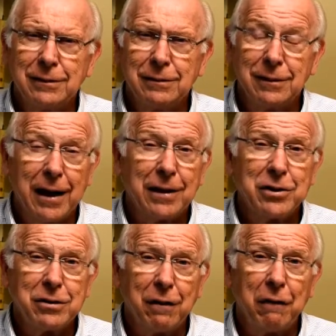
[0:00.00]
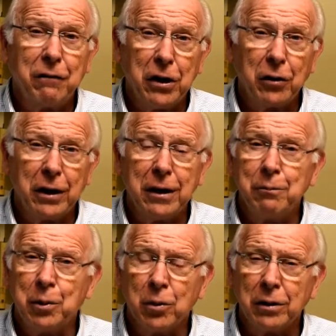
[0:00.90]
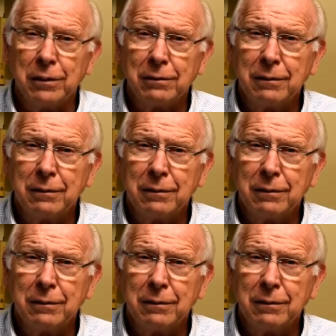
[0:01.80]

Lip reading: That's very important.